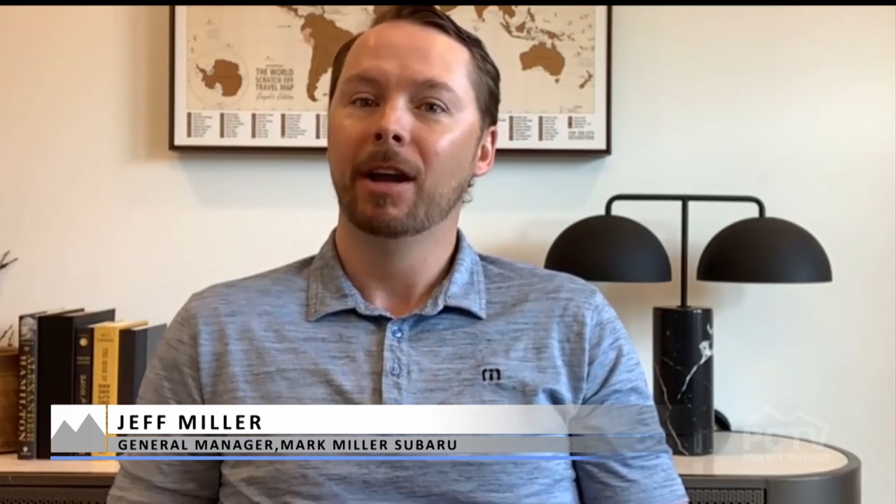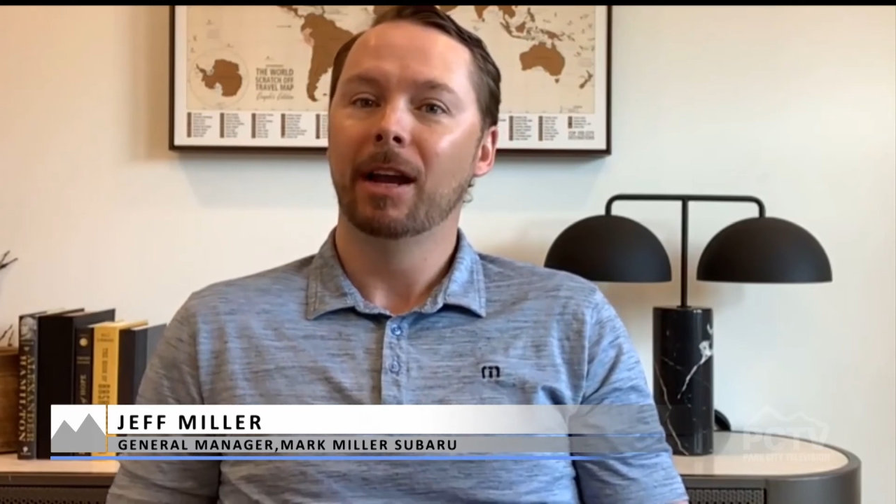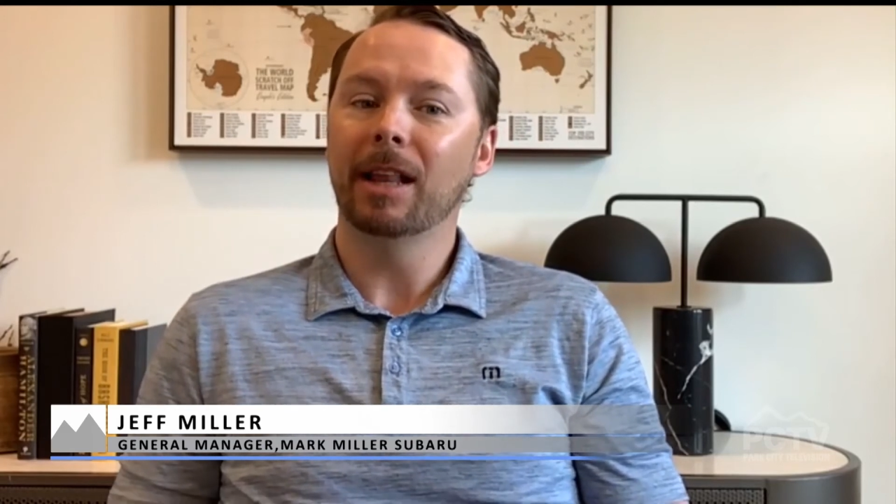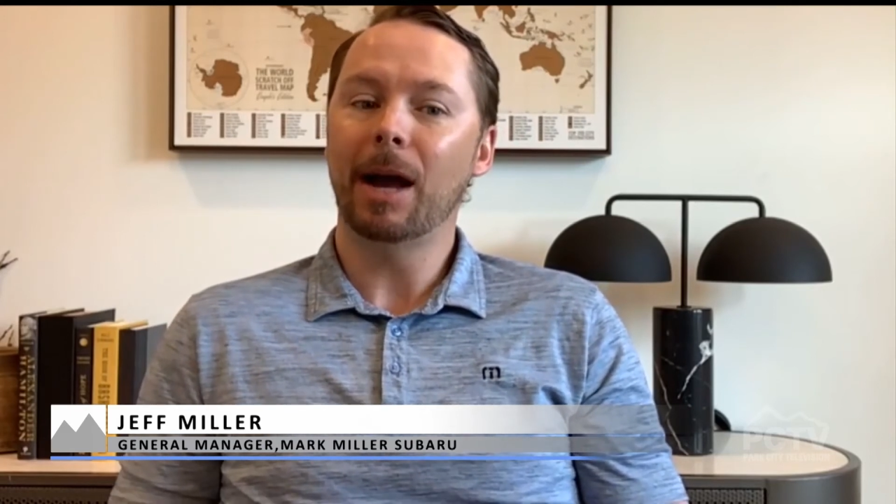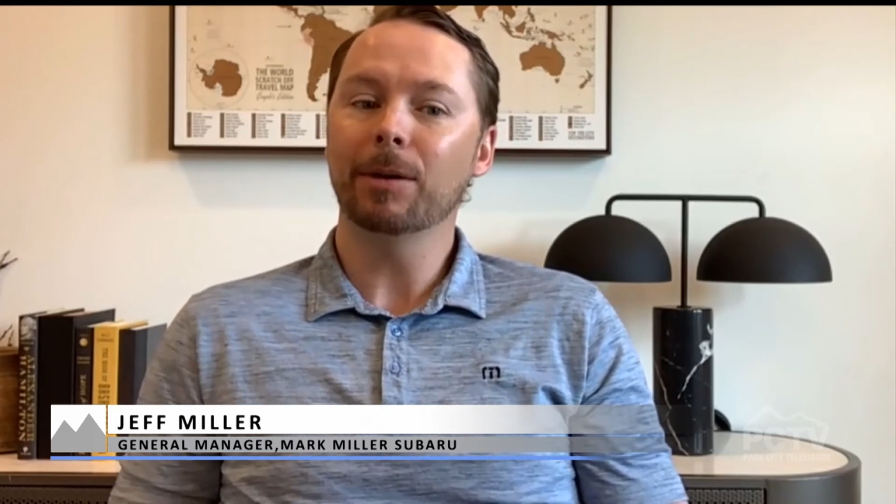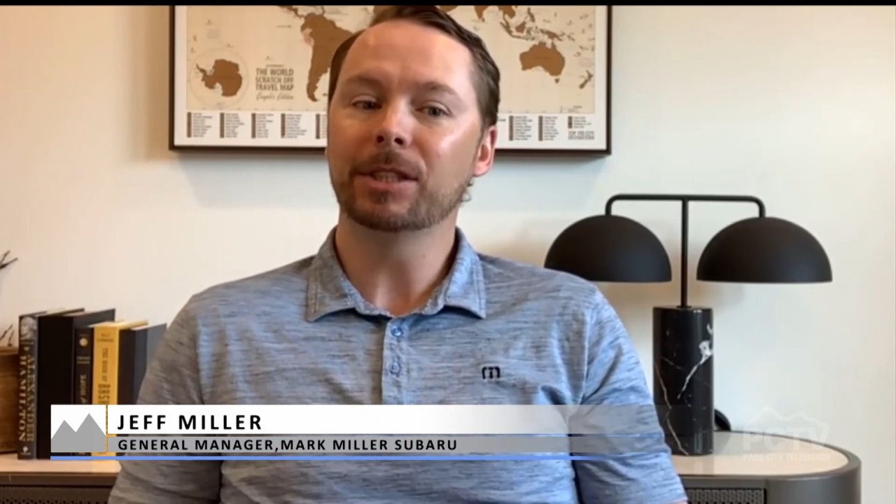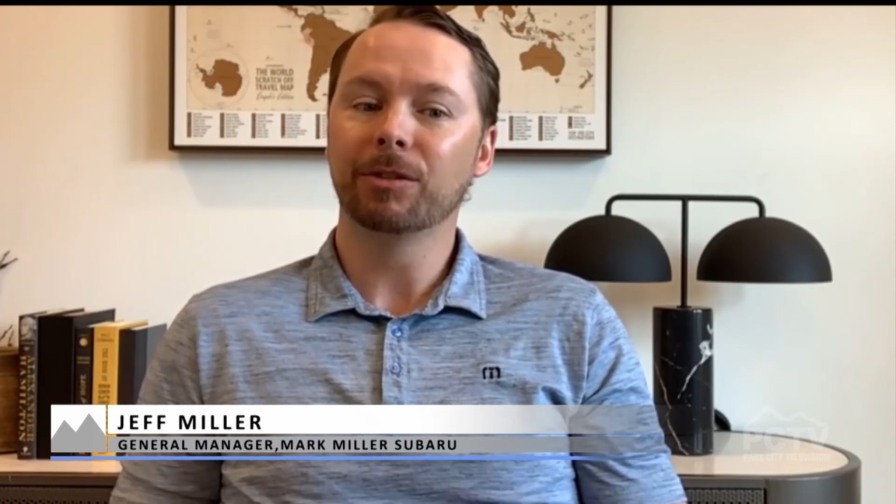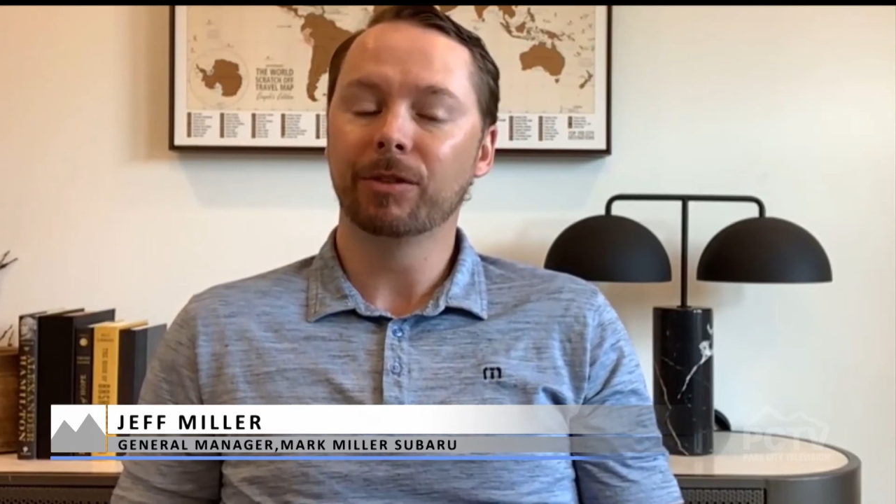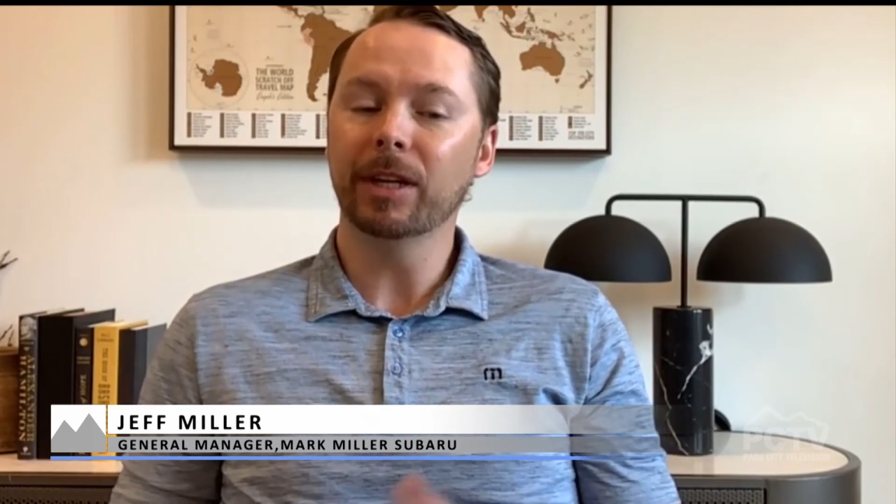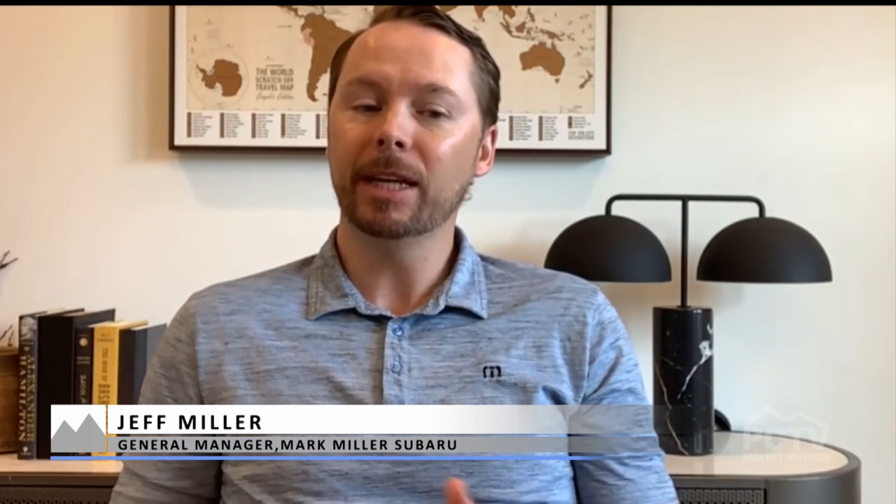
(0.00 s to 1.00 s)
allow us to
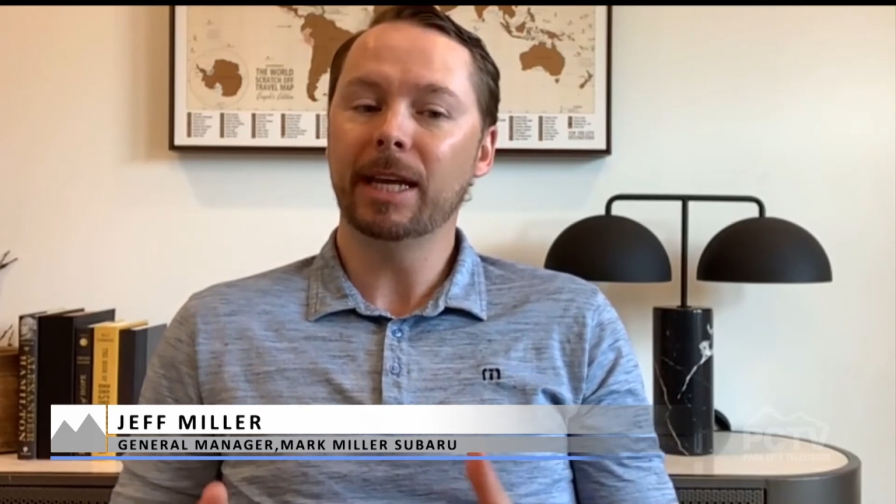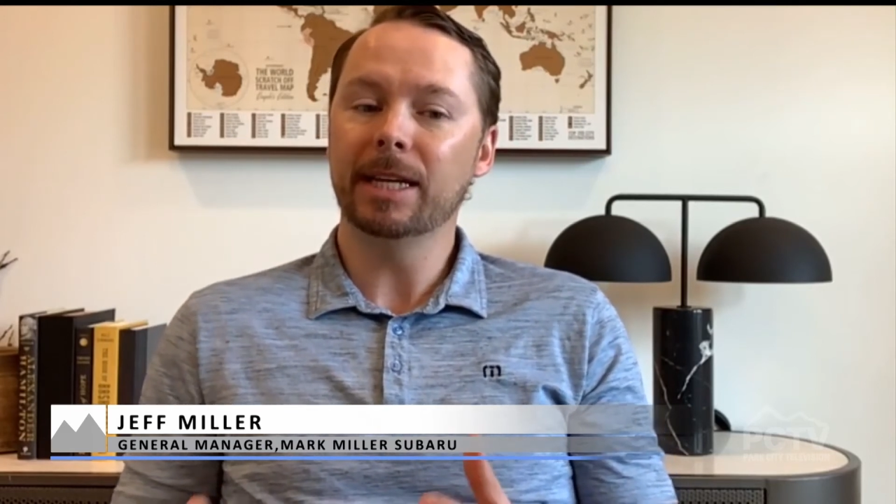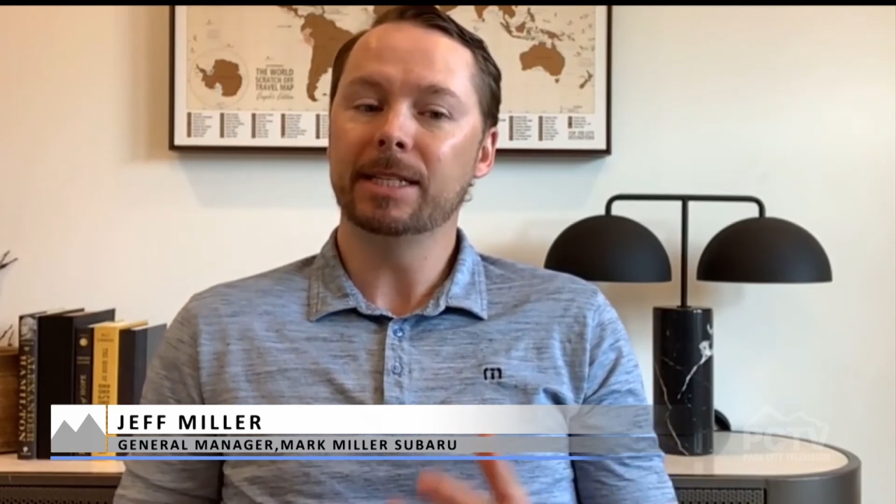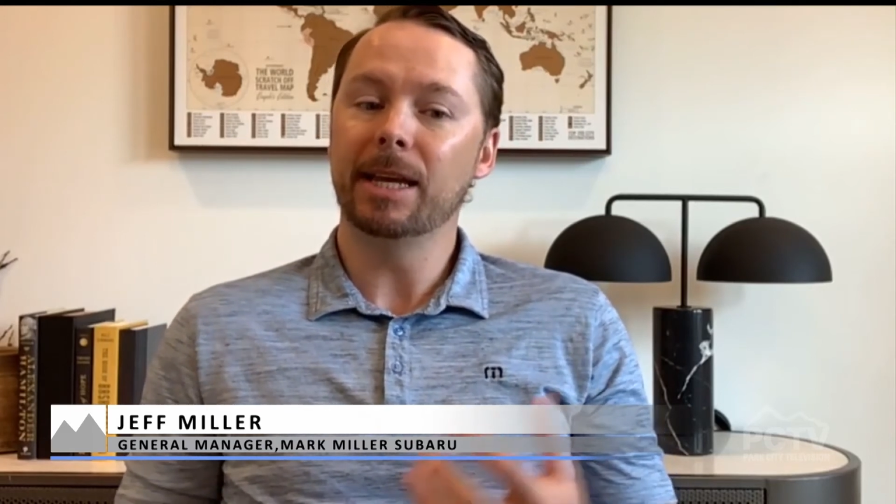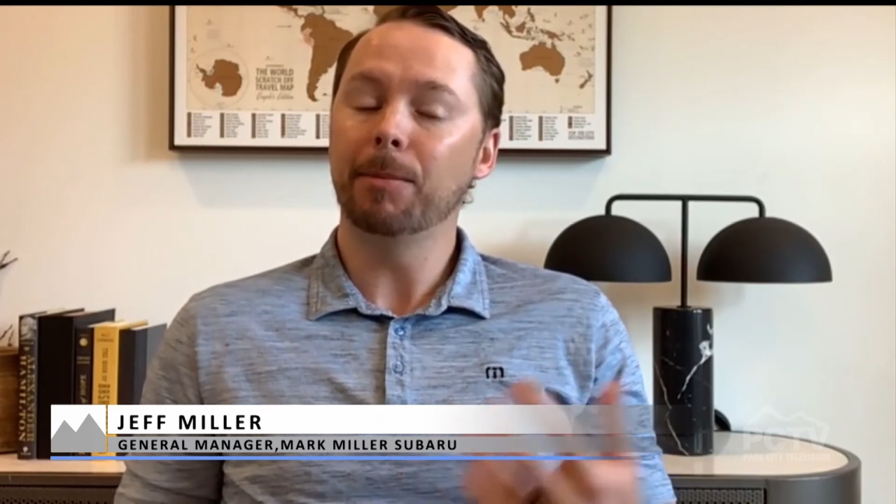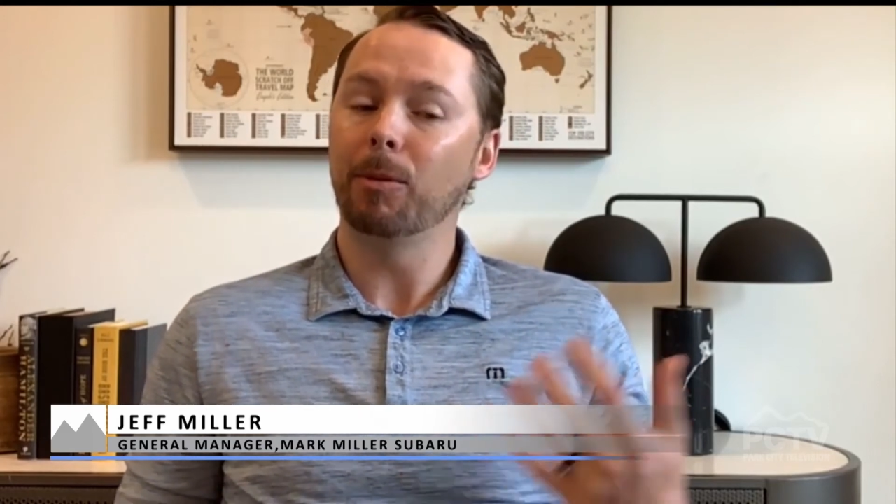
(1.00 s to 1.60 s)
really get deep.